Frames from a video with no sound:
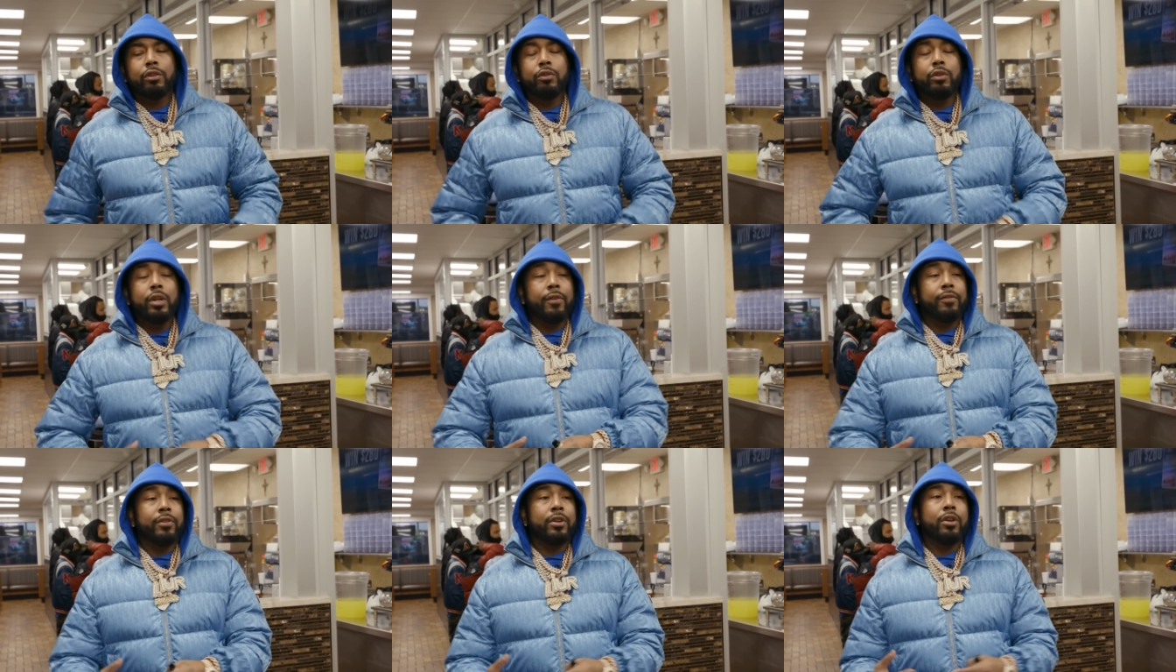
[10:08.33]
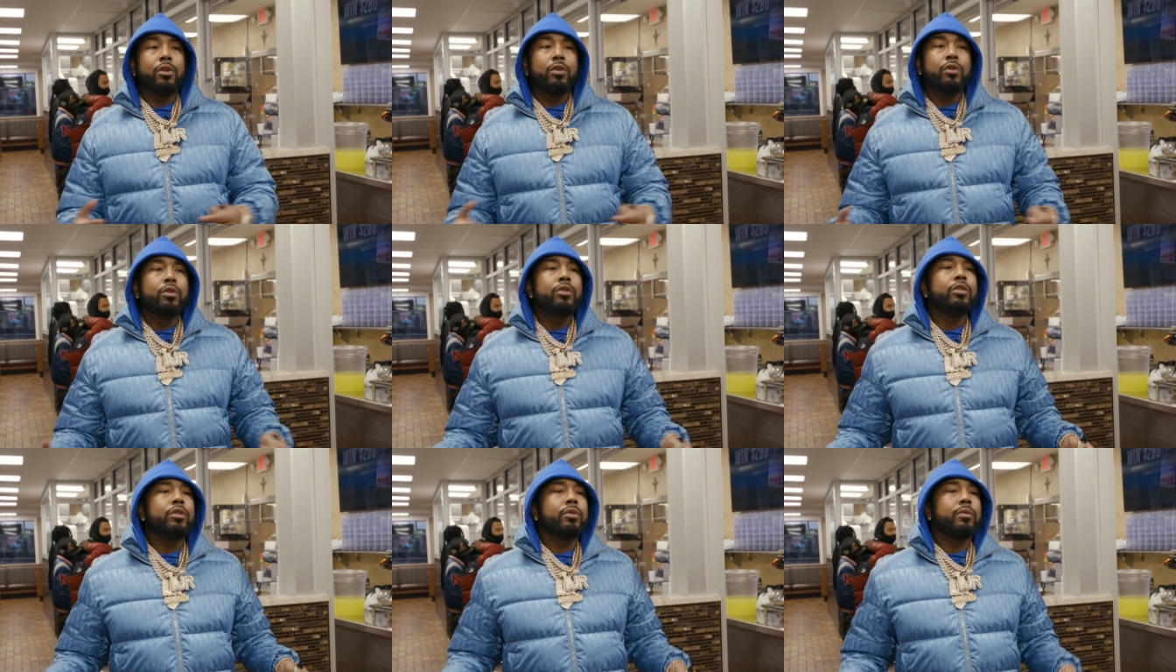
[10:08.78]
You never
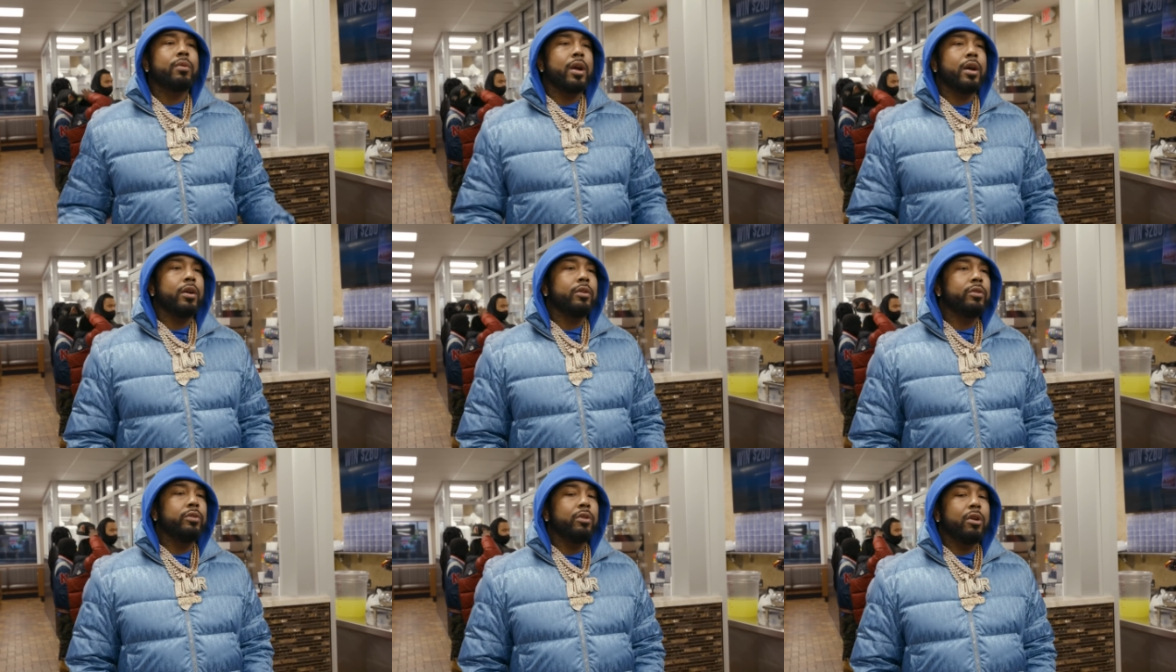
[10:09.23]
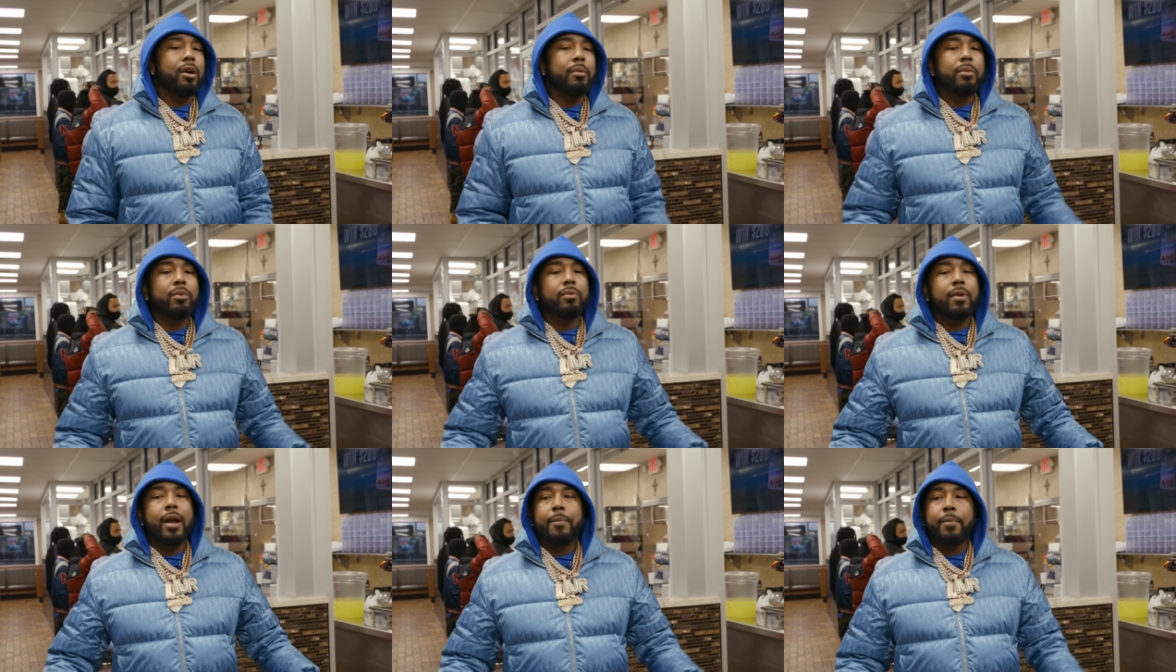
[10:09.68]
know who you're around. You know,
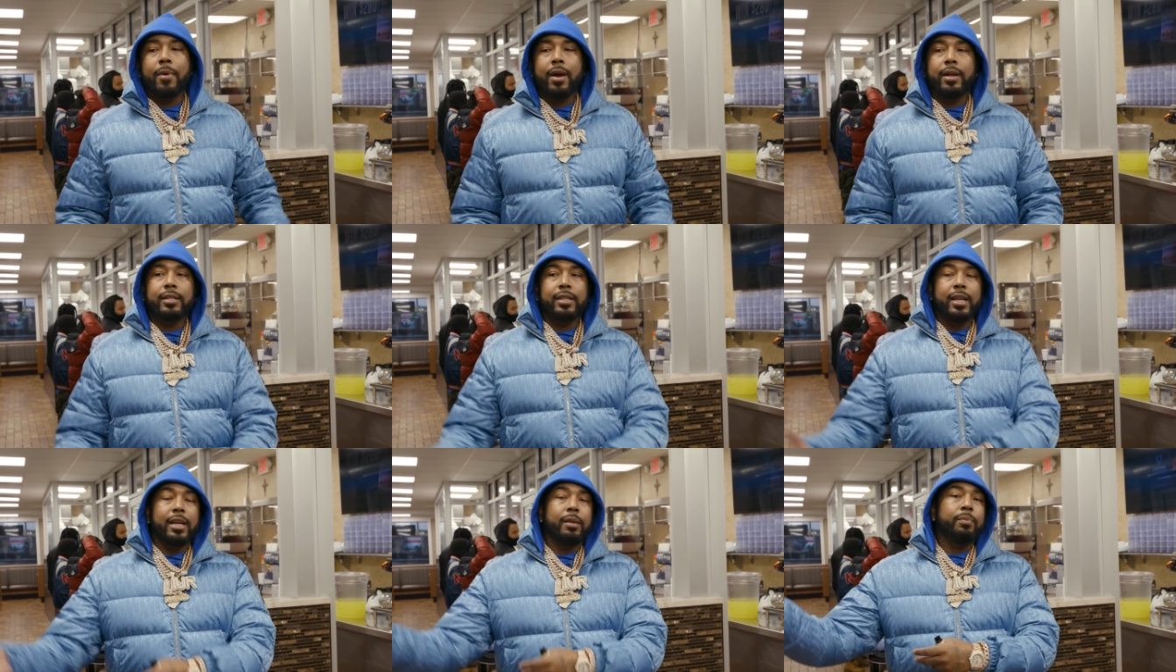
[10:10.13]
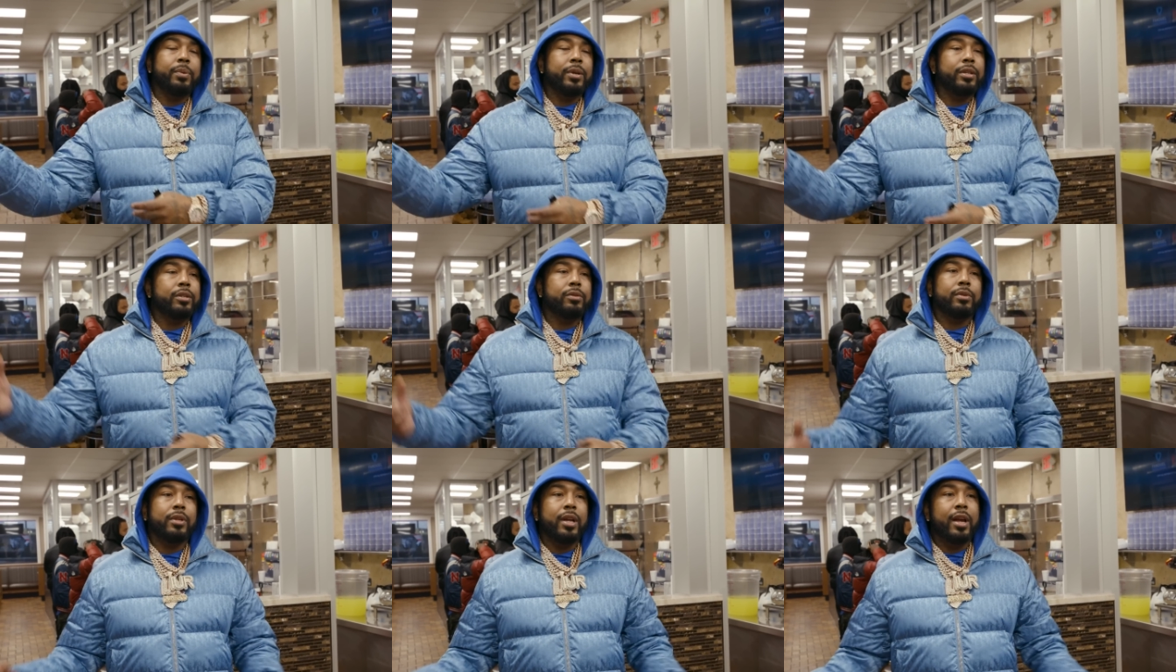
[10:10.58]
I'm a rapper. I take
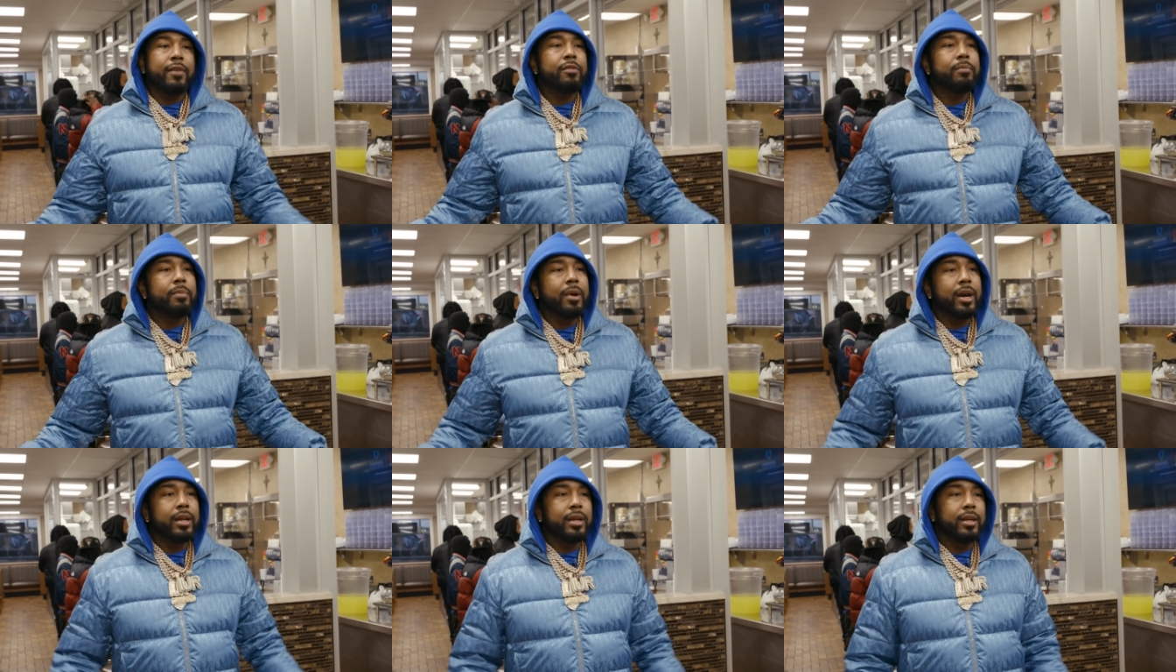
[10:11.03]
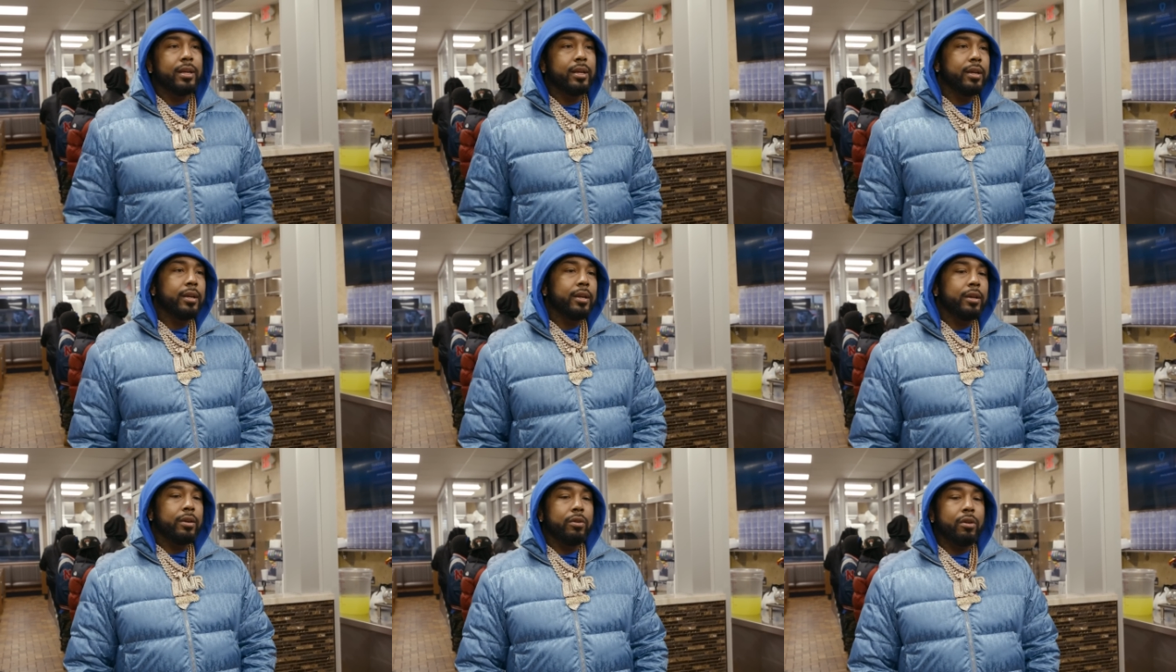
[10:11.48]
pictures with everybody.
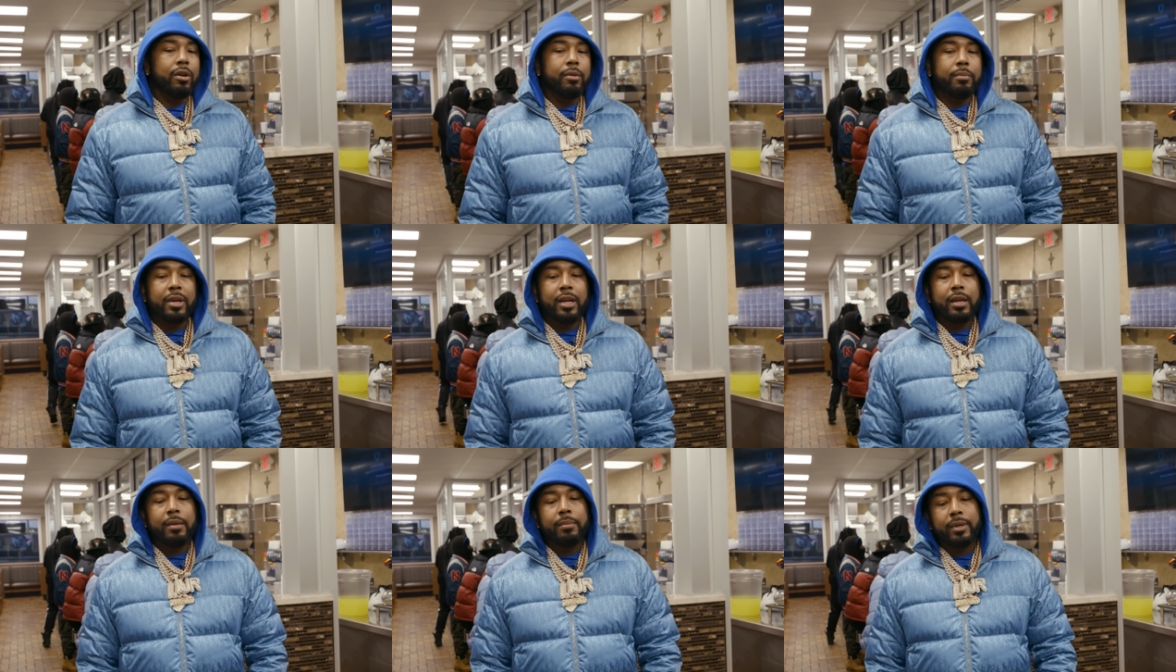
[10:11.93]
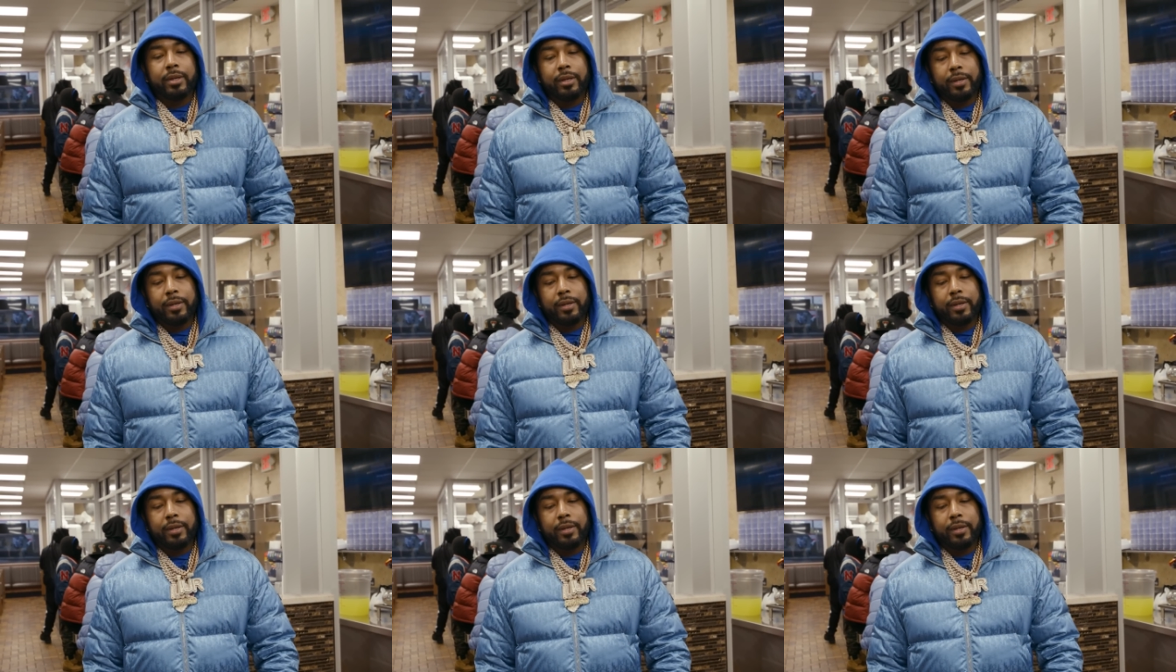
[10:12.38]
You know what I mean?